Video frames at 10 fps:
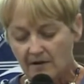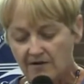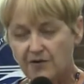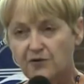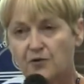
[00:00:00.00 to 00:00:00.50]

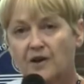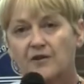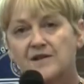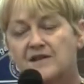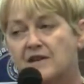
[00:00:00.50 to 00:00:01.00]
So
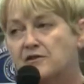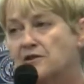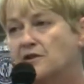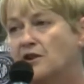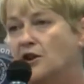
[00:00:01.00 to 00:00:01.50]
Toronto
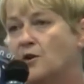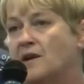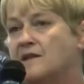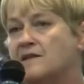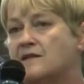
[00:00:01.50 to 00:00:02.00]
Centre, you know,
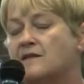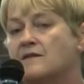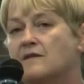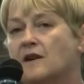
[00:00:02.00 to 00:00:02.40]
is